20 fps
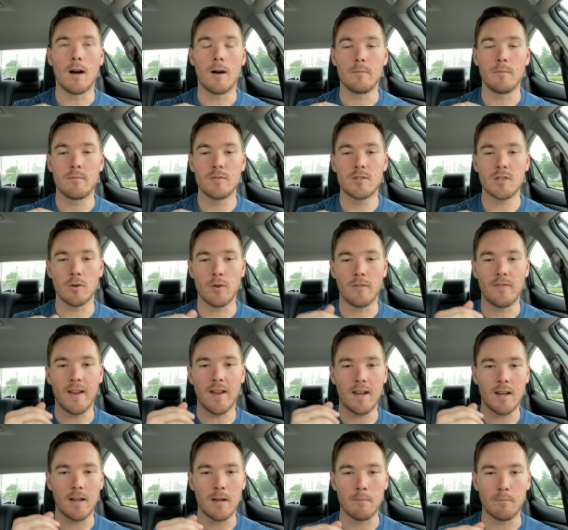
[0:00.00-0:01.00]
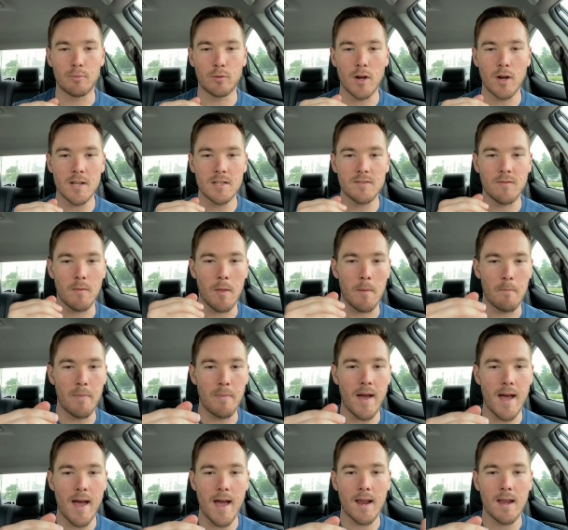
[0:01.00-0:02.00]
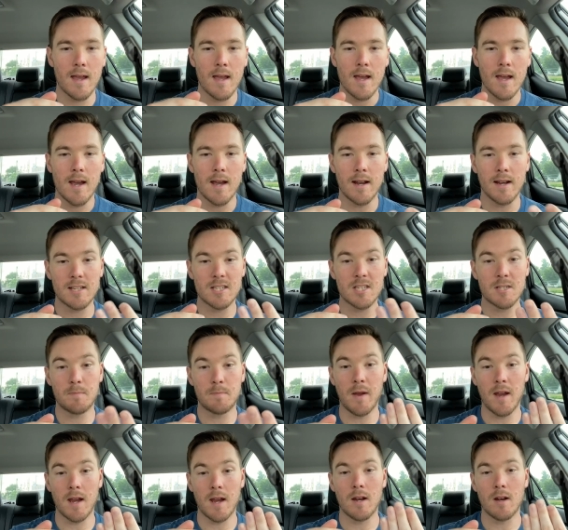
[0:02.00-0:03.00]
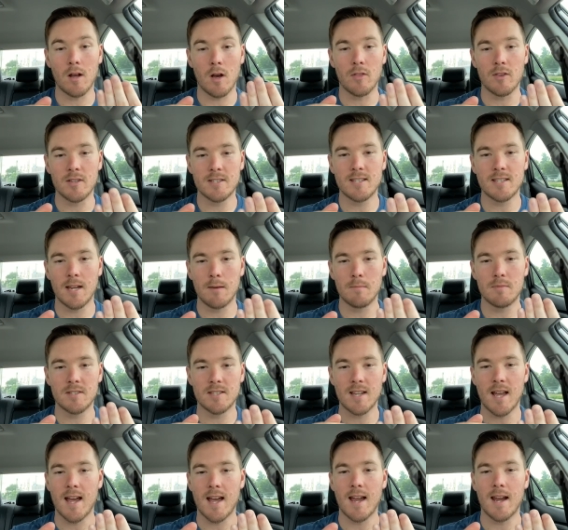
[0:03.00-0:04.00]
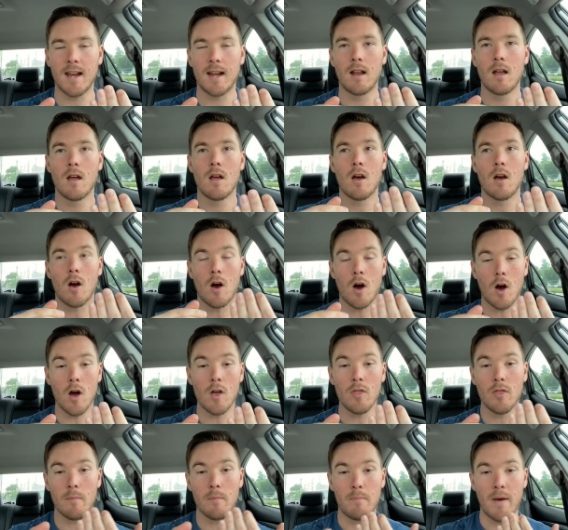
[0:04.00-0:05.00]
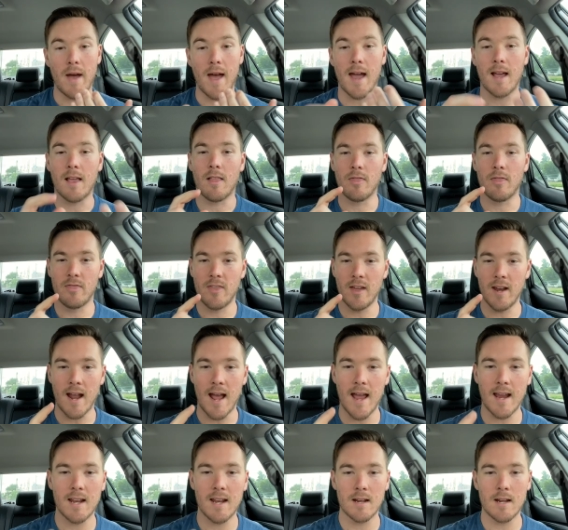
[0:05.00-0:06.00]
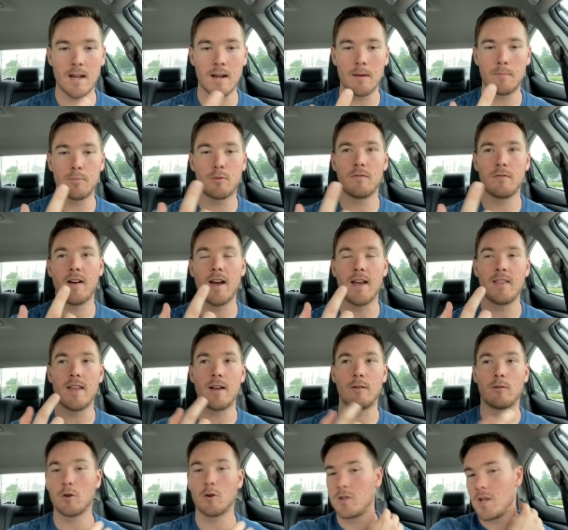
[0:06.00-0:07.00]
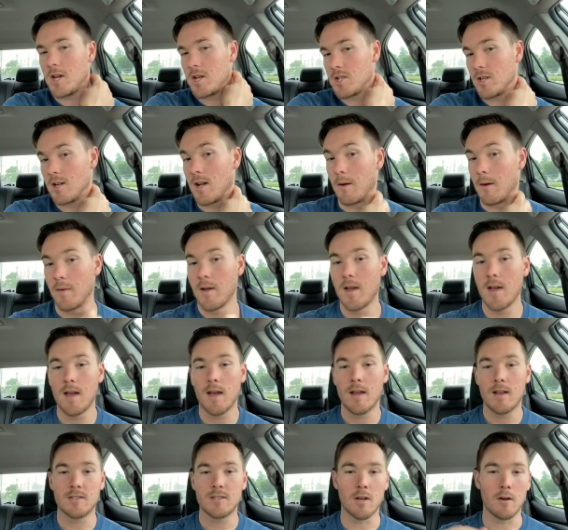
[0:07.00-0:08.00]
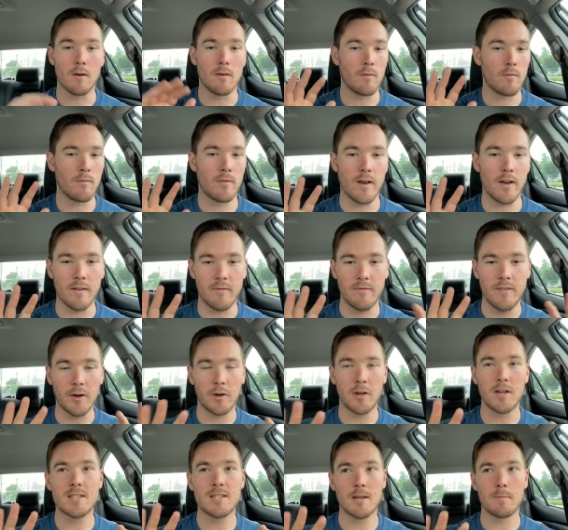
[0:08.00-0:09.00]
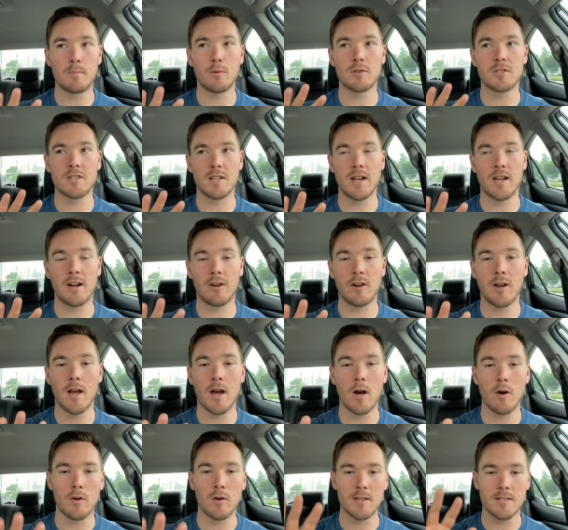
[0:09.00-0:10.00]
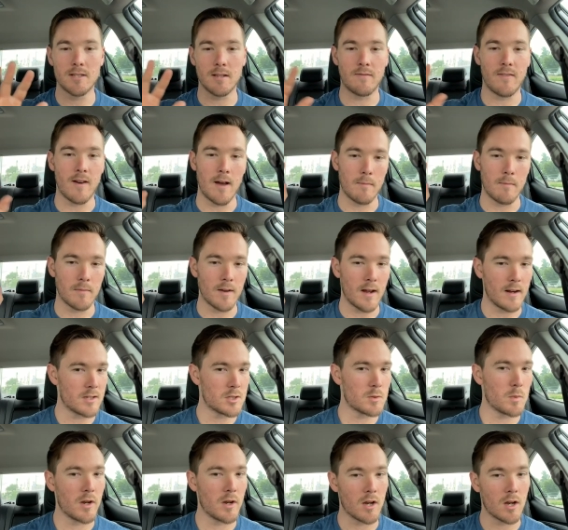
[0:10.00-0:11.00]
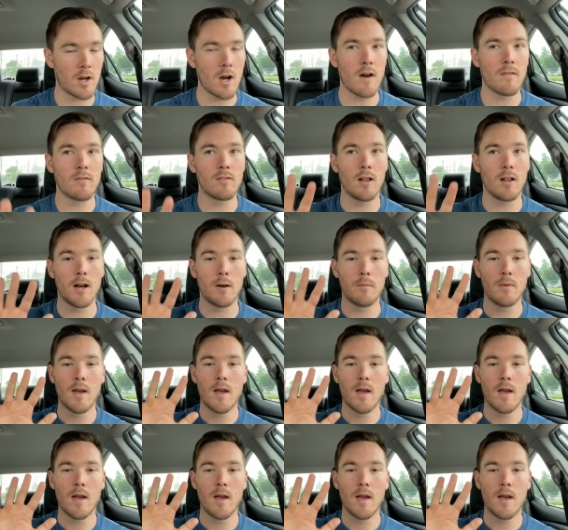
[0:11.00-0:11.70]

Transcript: so if I can compress from the back and expand on the same side on the back, then I can kind of provide that rotation up. So a very simple scenario is if I'm kind of swinging a golf club,